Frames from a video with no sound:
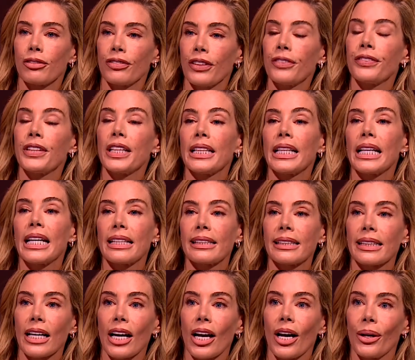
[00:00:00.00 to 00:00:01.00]
15 years
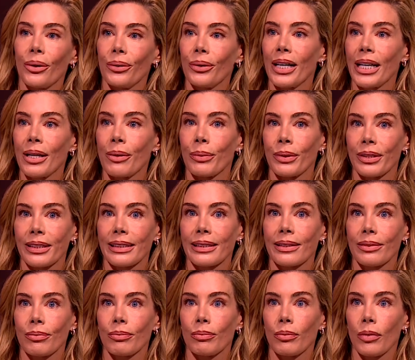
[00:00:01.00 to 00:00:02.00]
ago, it was